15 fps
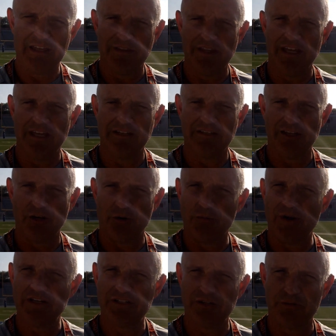and then, you know,
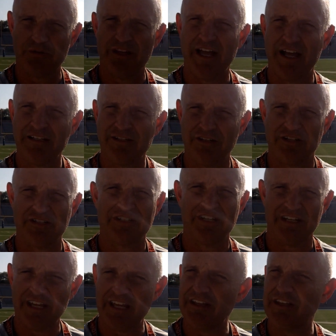resting, relaxing on
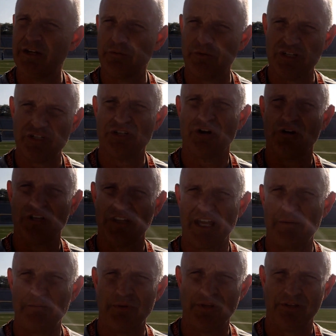Sunday and then restarting
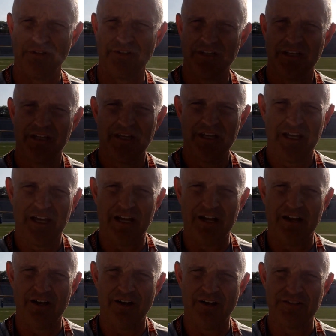that build
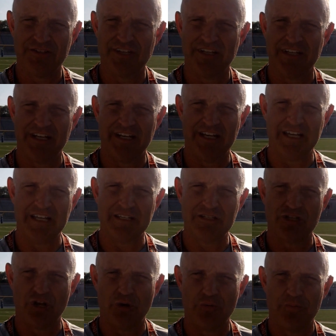on Sunday night.
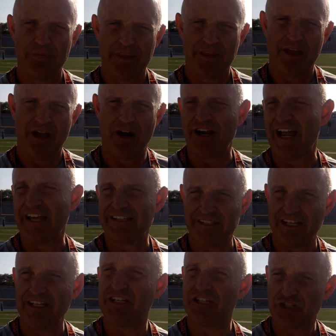So our guys
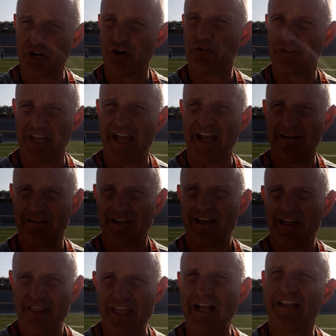need to start that.
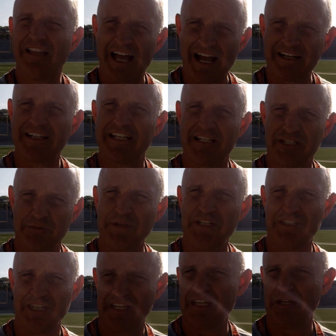That clock needs to be
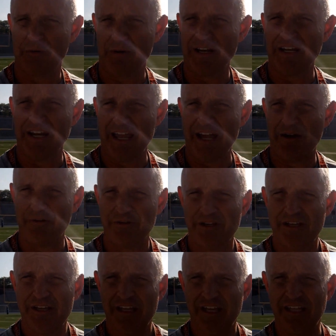ticking right now
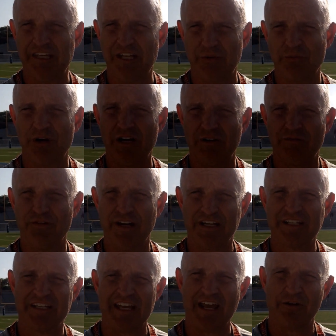and getting ready for next